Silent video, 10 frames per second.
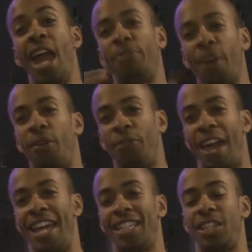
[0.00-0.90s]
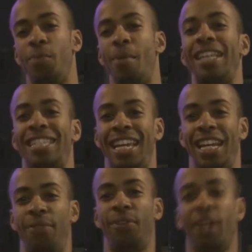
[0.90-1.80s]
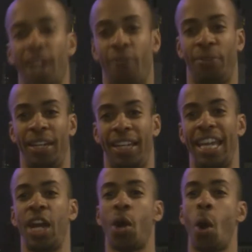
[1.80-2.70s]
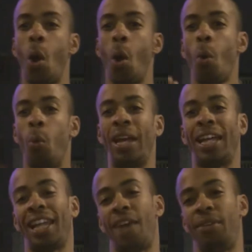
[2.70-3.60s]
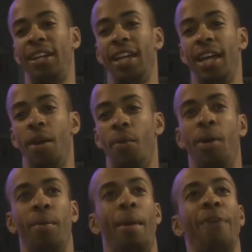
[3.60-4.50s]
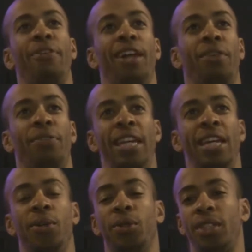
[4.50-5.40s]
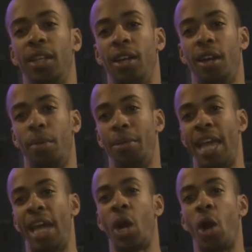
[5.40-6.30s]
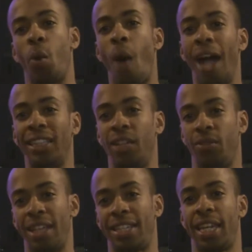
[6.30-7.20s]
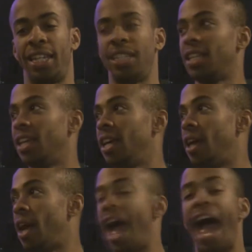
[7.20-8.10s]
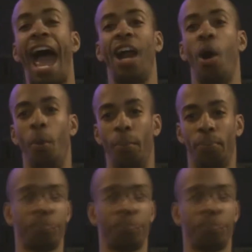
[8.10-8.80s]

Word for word: NFL fans to my city, Philadelphia, here, week 11, when my Philadelphia Eagles are going to be taking on the Washington Redskins at home.